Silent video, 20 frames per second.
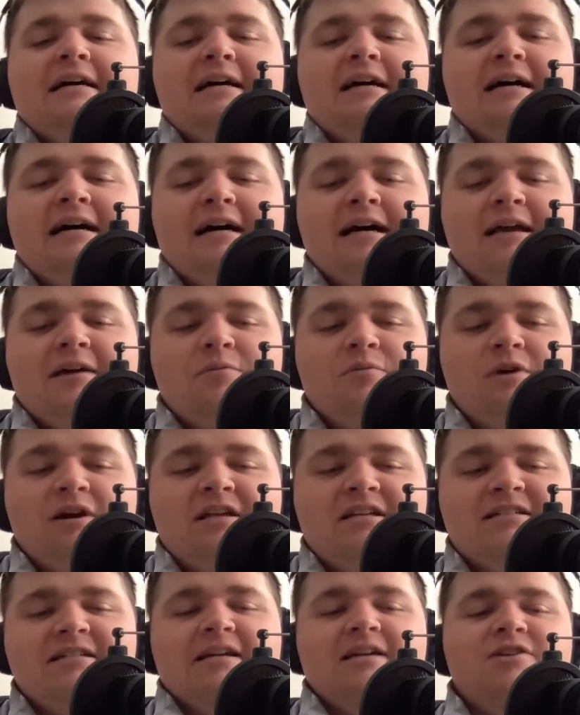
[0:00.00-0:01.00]
and what
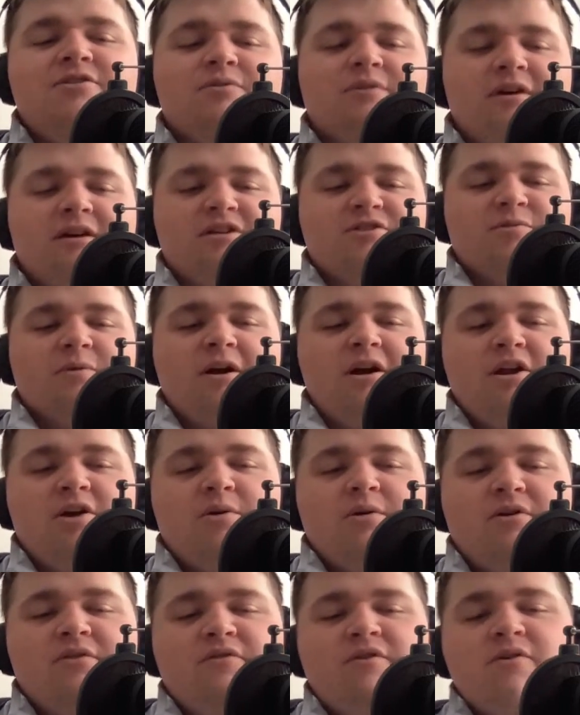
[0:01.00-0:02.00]
he said during his radio
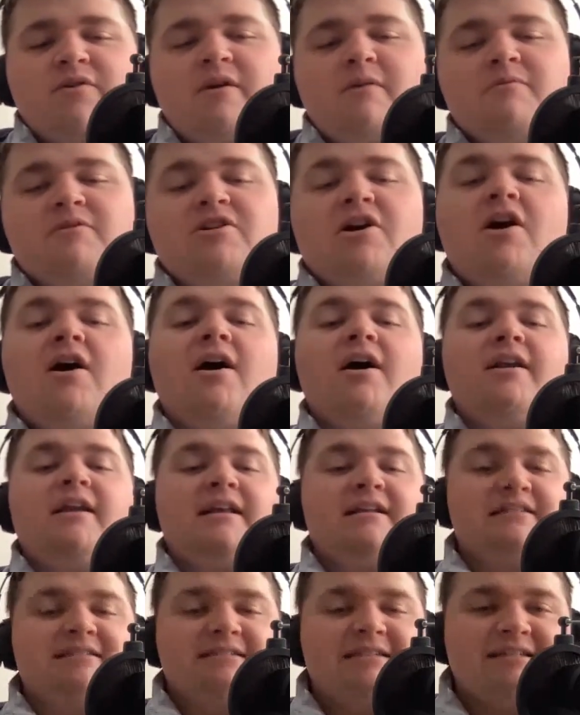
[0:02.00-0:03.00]
interview. He was on
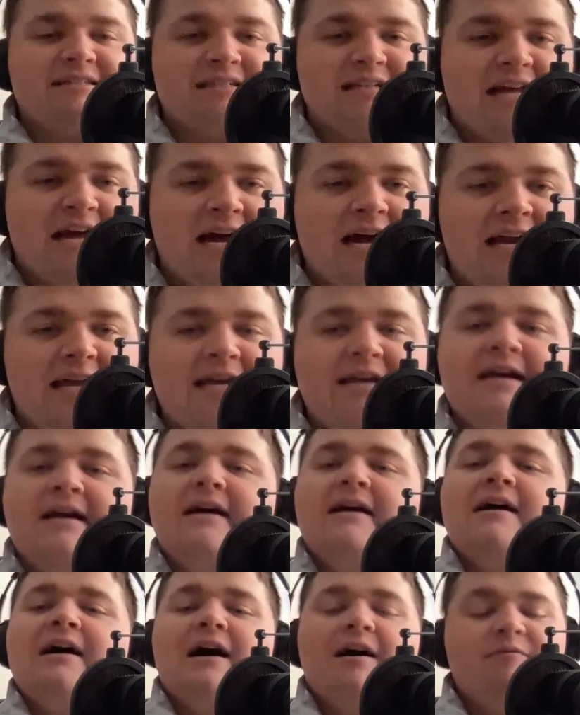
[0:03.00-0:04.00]
in Cincinnati.
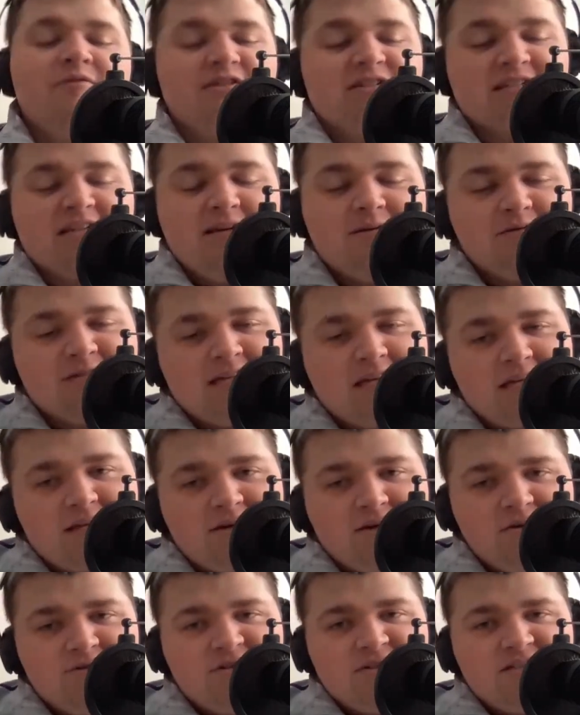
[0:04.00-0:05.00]
Obviously, he was the head
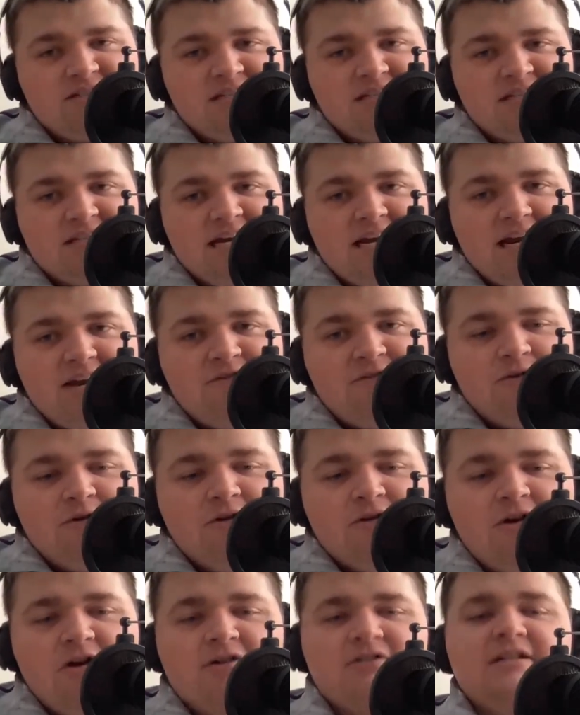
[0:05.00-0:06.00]
coach at Cincinnati for a
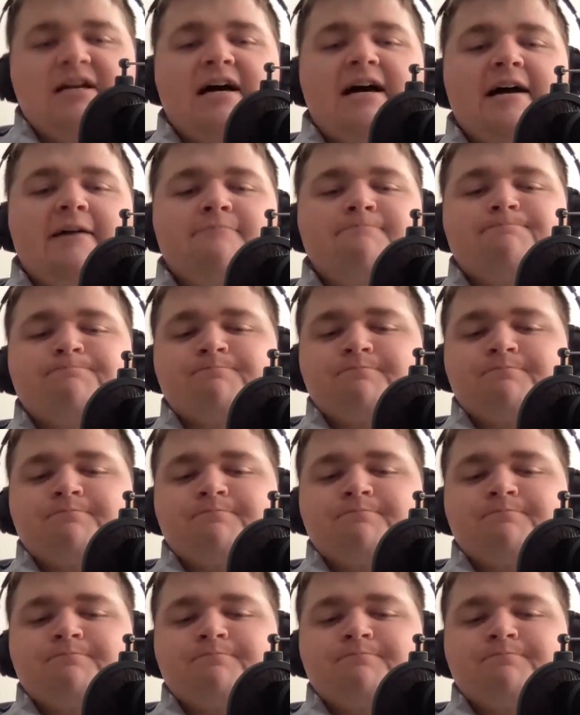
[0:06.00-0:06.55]
long time.